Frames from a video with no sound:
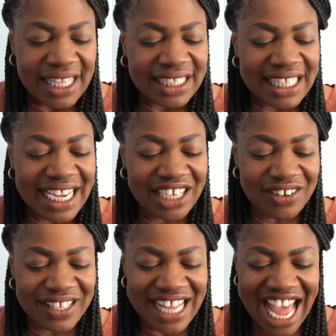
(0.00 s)
Later
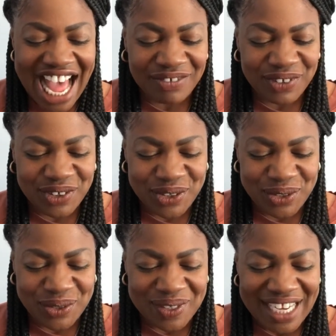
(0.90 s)
in the
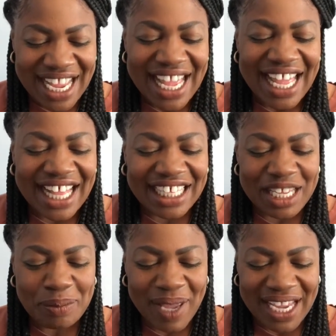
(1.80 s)
afternoon,
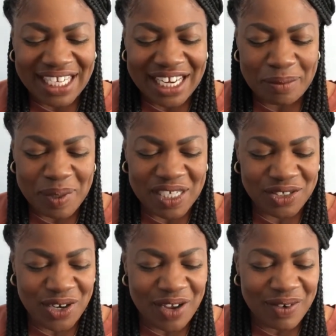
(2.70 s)
Ellie painted a
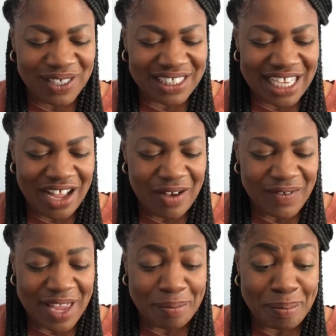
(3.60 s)
picture of herself
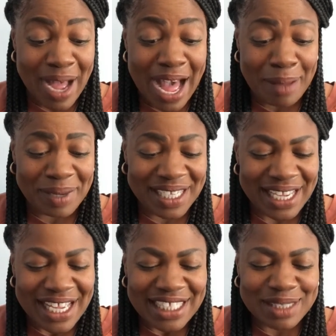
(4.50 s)
and Mommy
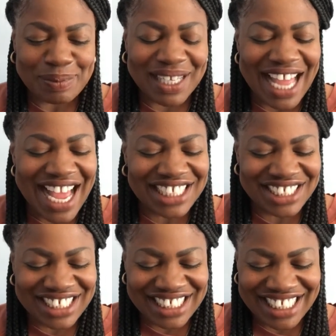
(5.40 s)

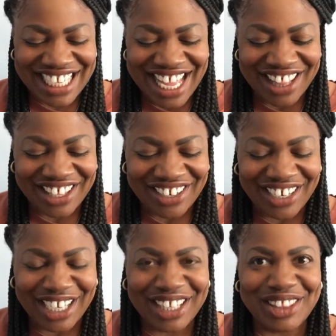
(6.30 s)
splashing together
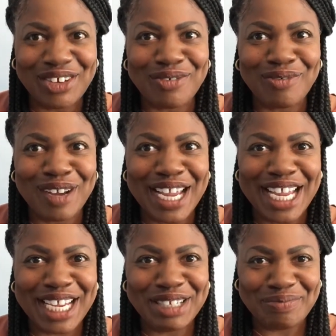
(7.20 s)
in the
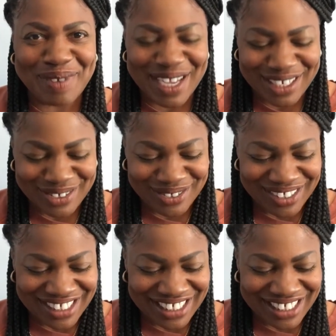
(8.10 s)
rain puddles.